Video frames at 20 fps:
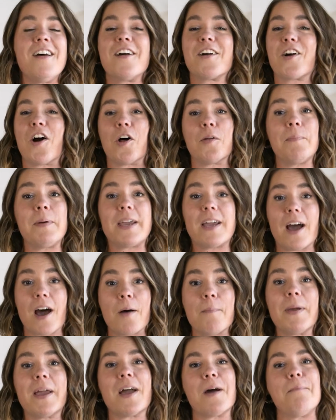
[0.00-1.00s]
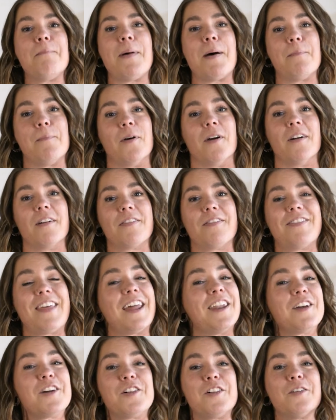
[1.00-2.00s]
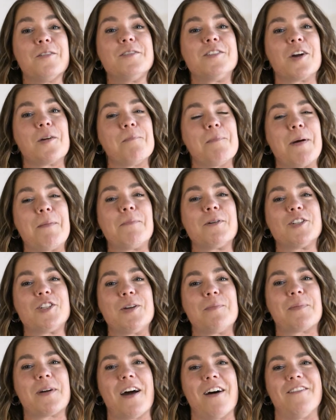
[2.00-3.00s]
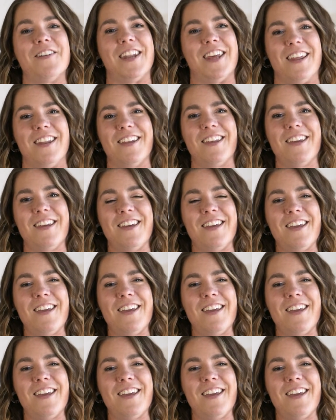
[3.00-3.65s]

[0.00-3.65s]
called Becoming a Member that includes our membership covenant.